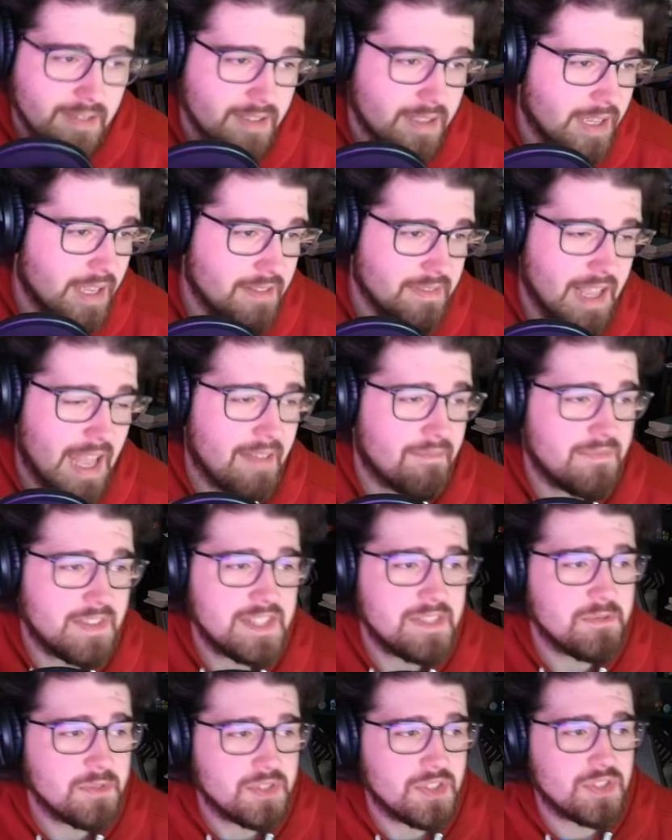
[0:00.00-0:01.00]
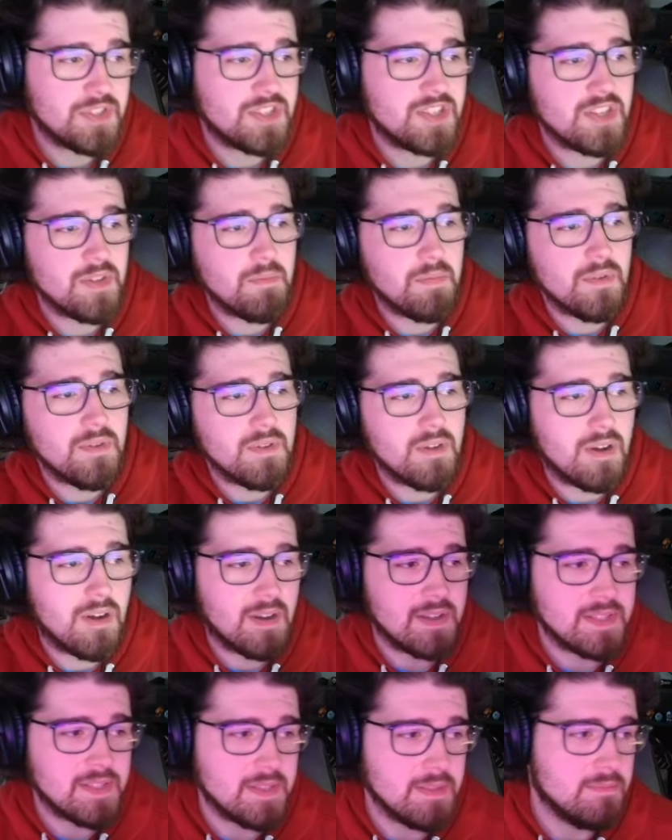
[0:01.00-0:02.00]
yeah, this was a super
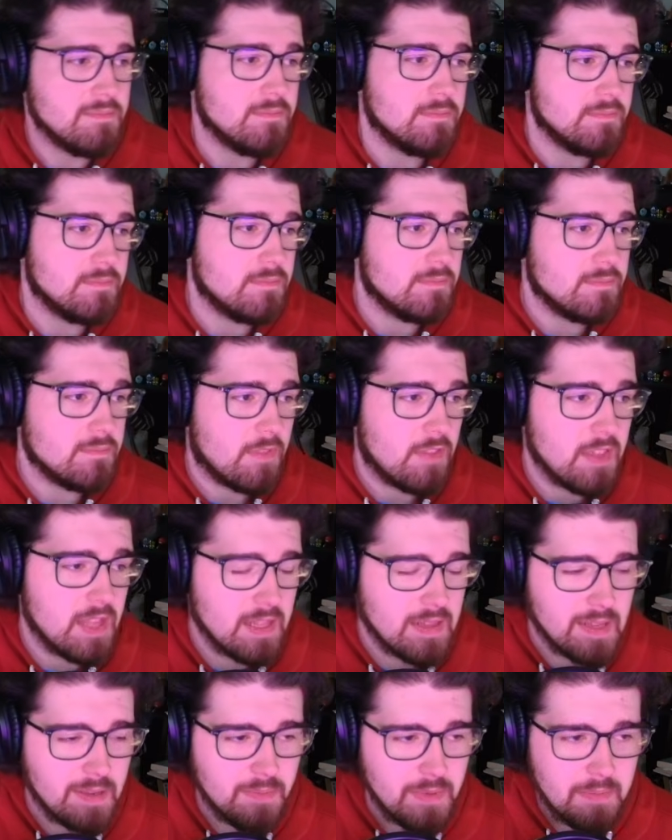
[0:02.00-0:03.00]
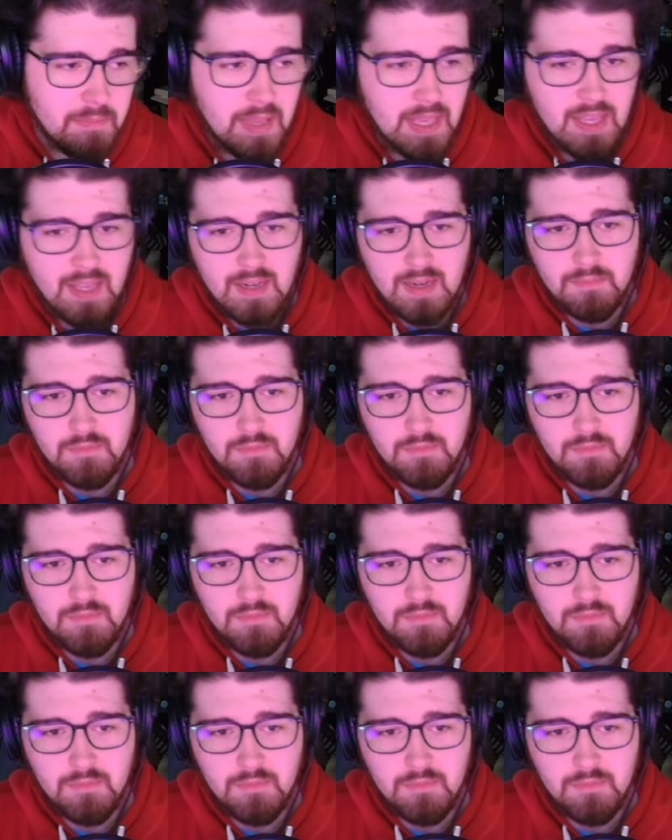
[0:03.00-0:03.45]
awesome thing that we made.